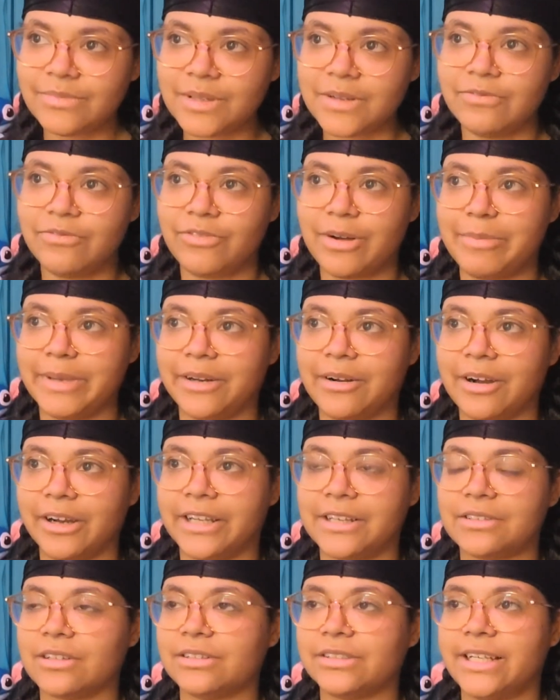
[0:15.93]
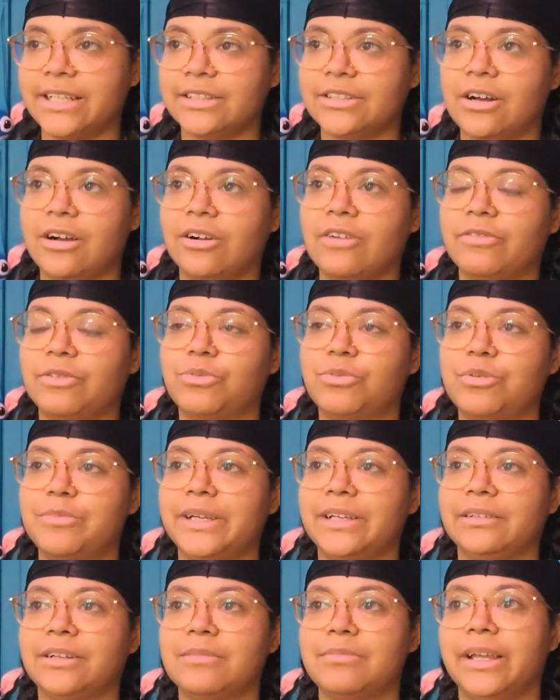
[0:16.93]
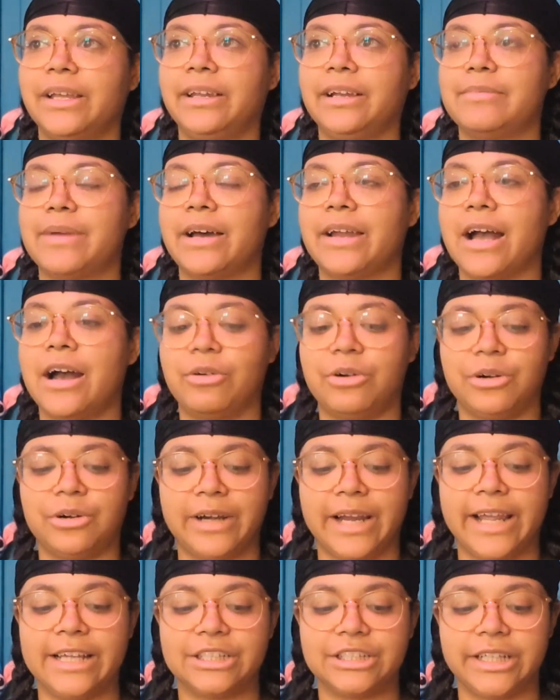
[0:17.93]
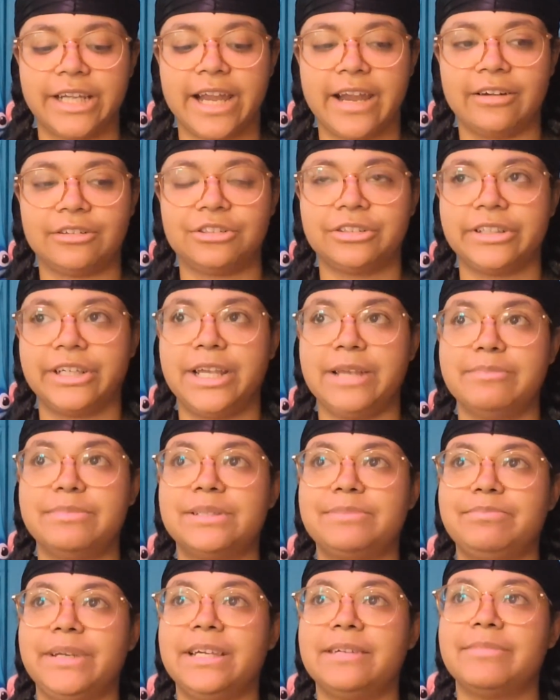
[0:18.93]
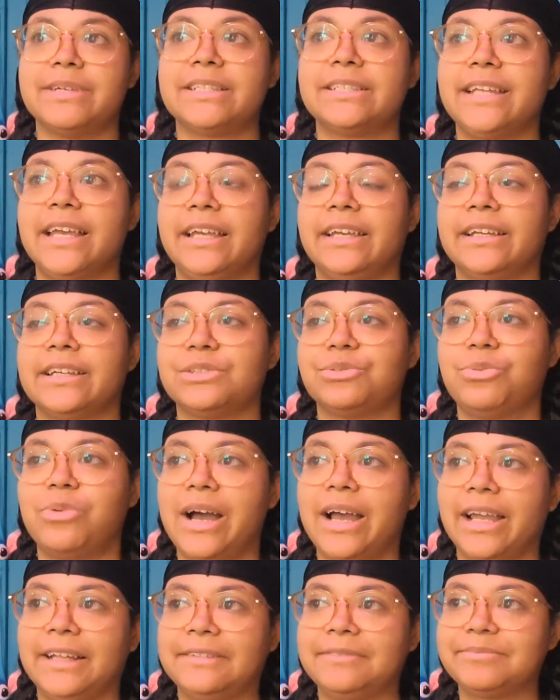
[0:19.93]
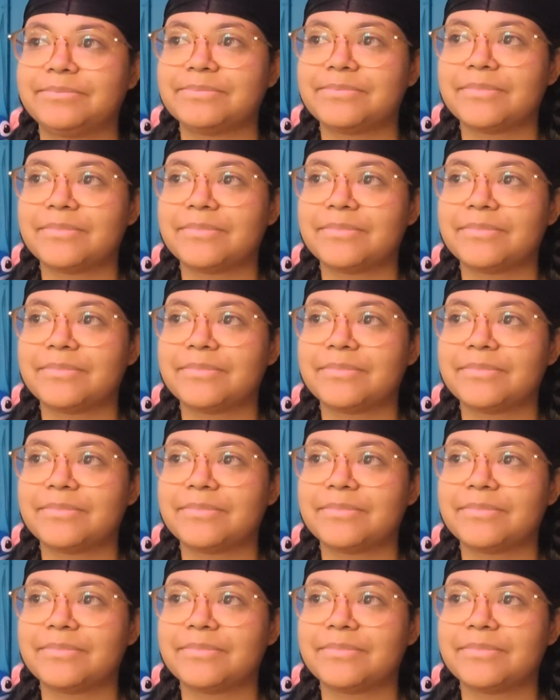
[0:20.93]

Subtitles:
from an artist on TikTok of a woman complaining about how her Asian character keeps being mistaken as white,